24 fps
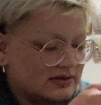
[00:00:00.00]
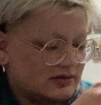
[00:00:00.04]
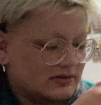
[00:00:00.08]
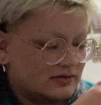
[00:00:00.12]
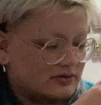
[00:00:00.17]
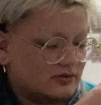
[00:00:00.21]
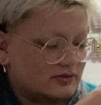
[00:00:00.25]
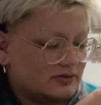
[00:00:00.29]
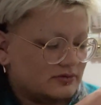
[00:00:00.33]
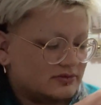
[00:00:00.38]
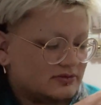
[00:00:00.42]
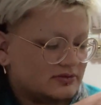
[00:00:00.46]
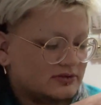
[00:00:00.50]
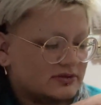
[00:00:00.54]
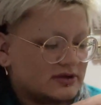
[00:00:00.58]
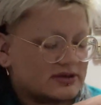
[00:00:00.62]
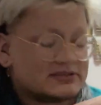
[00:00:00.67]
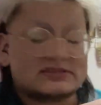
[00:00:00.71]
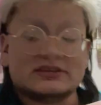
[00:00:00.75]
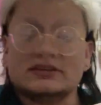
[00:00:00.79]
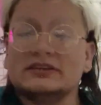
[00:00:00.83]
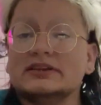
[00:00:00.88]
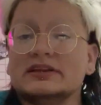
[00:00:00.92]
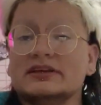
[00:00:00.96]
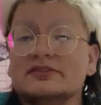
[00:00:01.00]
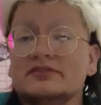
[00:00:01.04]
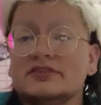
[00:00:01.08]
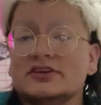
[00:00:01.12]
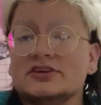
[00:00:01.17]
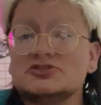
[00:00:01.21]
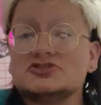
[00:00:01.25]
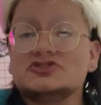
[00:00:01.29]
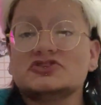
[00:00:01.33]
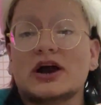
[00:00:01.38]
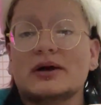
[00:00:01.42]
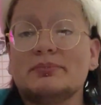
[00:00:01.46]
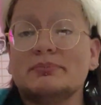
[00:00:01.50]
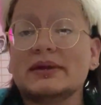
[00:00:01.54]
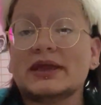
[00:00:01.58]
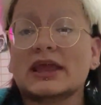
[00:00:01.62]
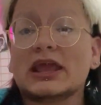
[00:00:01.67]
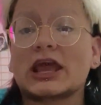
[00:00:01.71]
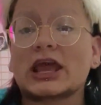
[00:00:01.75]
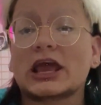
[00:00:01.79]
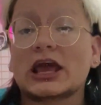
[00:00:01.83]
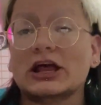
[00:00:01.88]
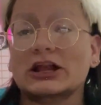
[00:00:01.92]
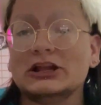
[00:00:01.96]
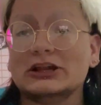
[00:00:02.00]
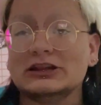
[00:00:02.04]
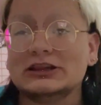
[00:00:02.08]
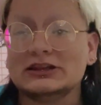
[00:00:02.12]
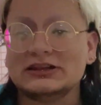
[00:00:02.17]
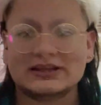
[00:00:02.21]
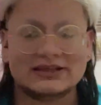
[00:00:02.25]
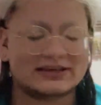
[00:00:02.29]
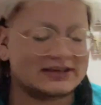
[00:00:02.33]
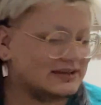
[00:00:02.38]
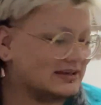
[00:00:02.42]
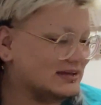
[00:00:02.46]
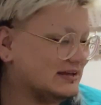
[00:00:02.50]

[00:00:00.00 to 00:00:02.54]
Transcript: who doesn't live in a tropical...